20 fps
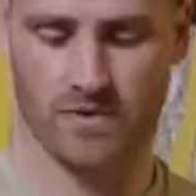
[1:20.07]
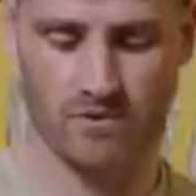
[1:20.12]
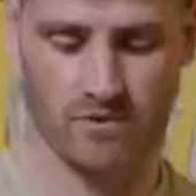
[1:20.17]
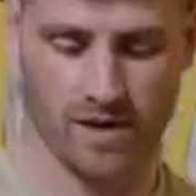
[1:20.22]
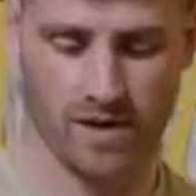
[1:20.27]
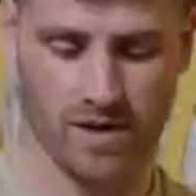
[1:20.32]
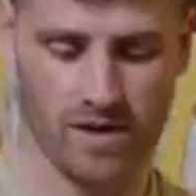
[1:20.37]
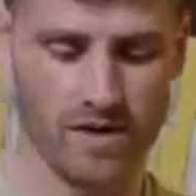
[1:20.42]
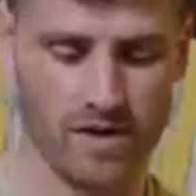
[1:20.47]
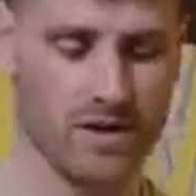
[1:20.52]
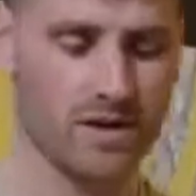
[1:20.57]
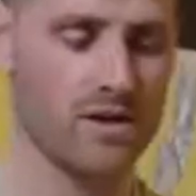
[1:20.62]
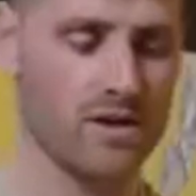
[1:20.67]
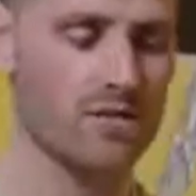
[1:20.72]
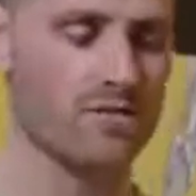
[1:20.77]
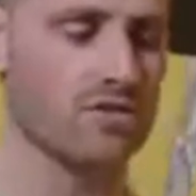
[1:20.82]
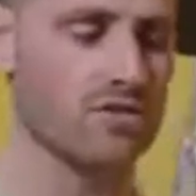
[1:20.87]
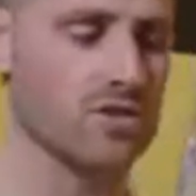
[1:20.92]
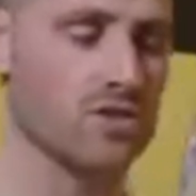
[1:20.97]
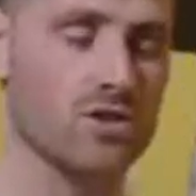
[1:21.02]
Okay,
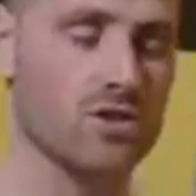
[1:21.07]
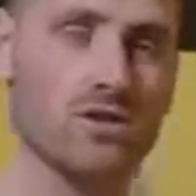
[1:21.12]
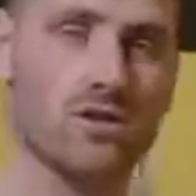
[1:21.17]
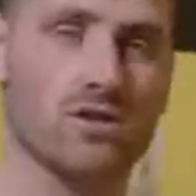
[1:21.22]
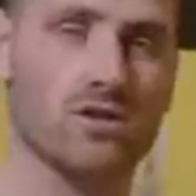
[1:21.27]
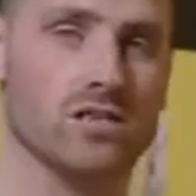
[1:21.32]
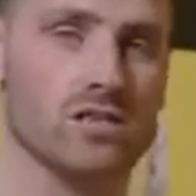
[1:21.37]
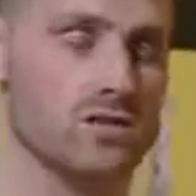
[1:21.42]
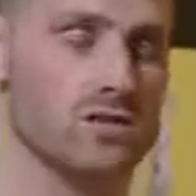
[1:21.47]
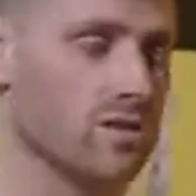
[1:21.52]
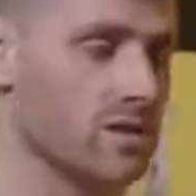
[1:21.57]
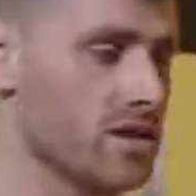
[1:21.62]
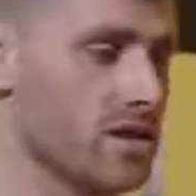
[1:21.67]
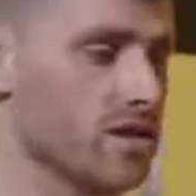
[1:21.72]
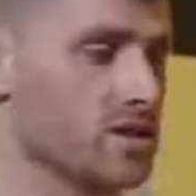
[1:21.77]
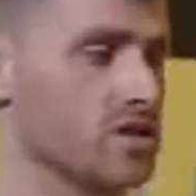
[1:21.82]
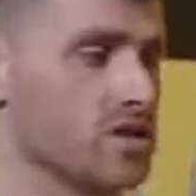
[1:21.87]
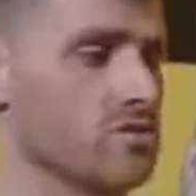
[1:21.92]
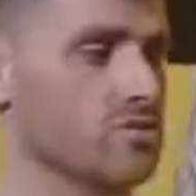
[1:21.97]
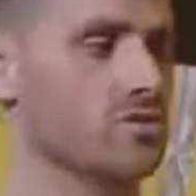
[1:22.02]
for shoulder
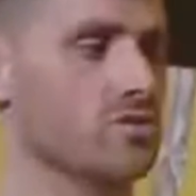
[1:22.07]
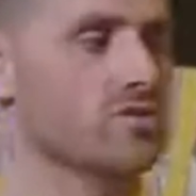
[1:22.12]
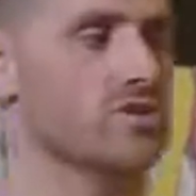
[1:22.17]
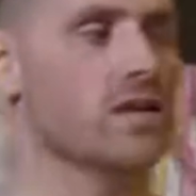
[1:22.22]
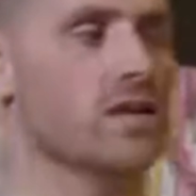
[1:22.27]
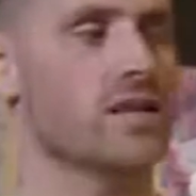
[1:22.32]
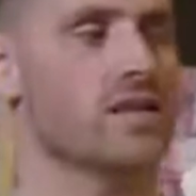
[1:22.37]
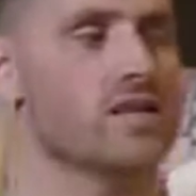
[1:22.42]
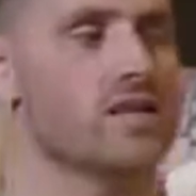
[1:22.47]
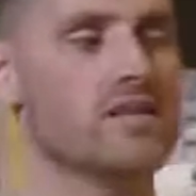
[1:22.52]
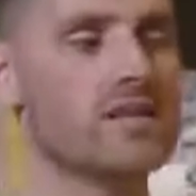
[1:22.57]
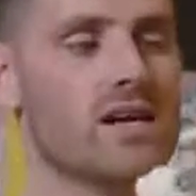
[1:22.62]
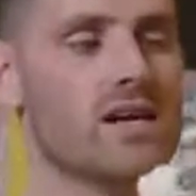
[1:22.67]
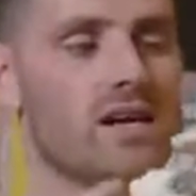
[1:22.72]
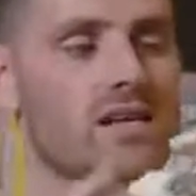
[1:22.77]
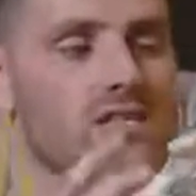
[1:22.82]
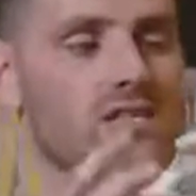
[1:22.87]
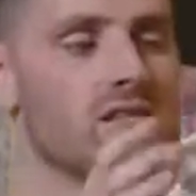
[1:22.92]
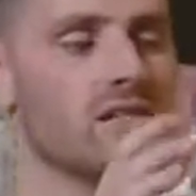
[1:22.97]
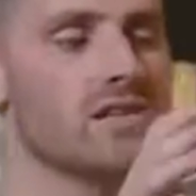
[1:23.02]
dislocations, we're trying to
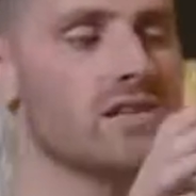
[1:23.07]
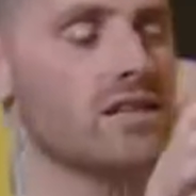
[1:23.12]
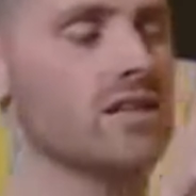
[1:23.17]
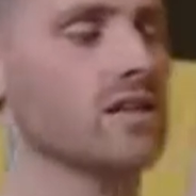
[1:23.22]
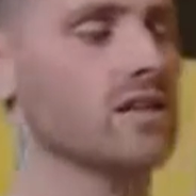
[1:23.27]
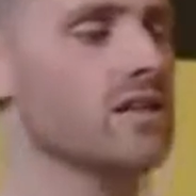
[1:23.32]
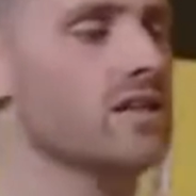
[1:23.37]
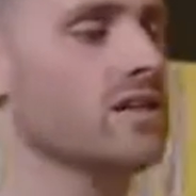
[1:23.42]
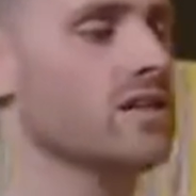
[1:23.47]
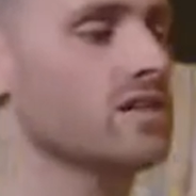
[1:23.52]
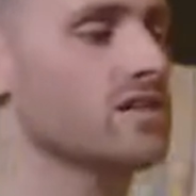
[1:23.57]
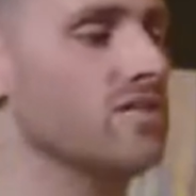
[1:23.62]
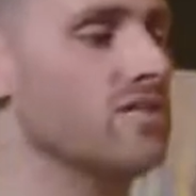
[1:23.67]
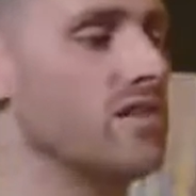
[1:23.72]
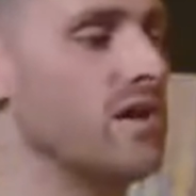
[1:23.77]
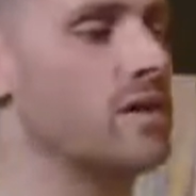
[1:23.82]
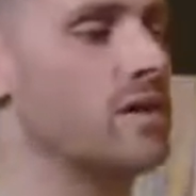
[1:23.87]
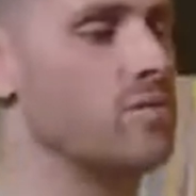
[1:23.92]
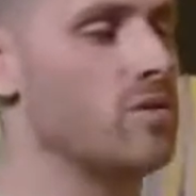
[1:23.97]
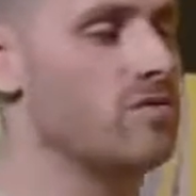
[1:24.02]
actually
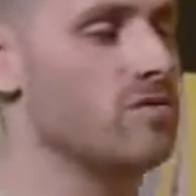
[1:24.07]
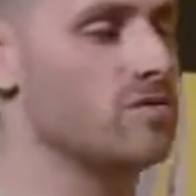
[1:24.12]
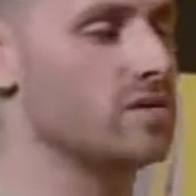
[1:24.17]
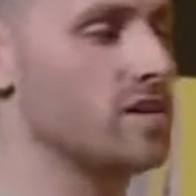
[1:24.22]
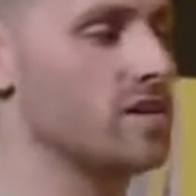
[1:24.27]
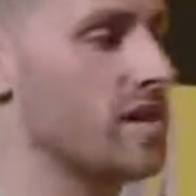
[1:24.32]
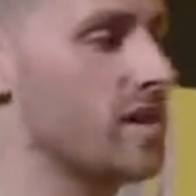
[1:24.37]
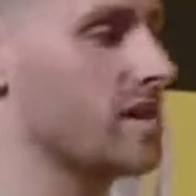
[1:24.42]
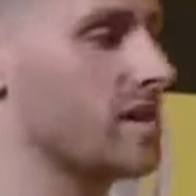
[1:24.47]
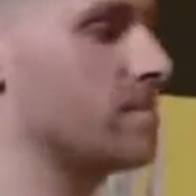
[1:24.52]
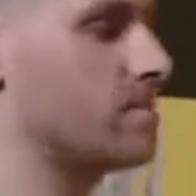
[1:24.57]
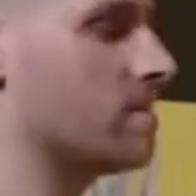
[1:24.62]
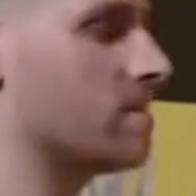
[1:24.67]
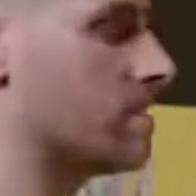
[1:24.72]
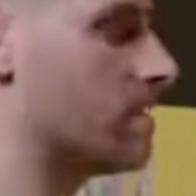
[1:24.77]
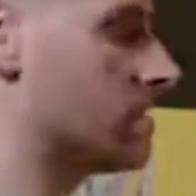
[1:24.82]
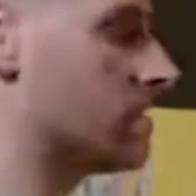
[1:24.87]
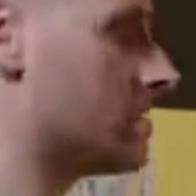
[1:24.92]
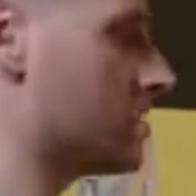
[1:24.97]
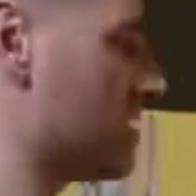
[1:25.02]
develop over time,
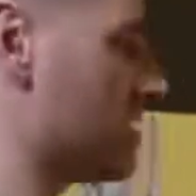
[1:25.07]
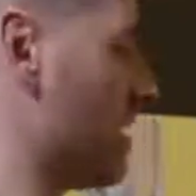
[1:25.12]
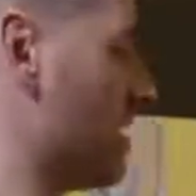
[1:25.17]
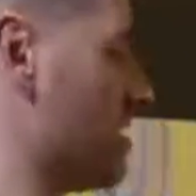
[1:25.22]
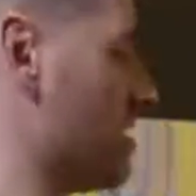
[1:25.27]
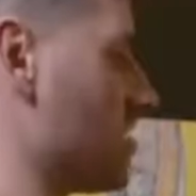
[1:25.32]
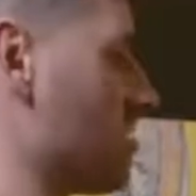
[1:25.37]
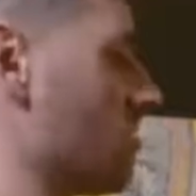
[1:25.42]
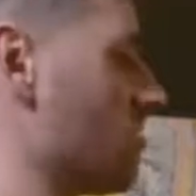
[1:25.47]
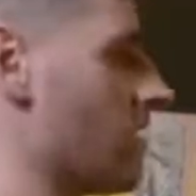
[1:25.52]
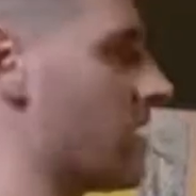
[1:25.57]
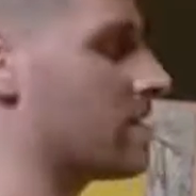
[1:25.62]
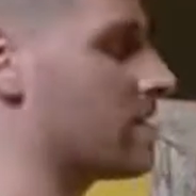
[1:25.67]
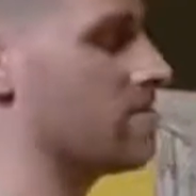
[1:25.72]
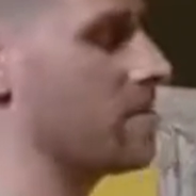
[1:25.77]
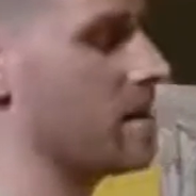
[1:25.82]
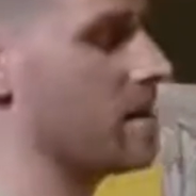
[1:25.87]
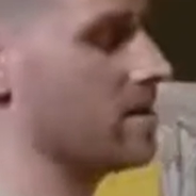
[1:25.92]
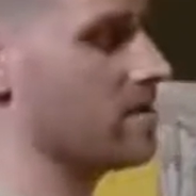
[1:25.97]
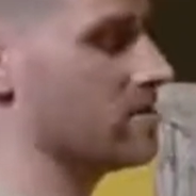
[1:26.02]
as I said, the
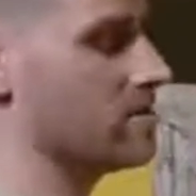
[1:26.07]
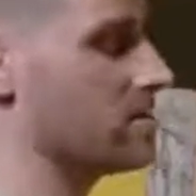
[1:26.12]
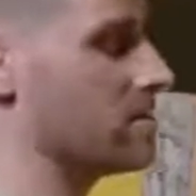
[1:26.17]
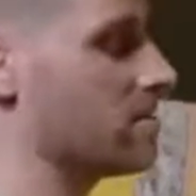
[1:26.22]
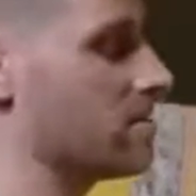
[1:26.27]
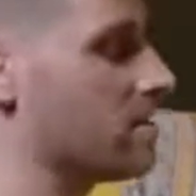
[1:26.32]
correct patterns.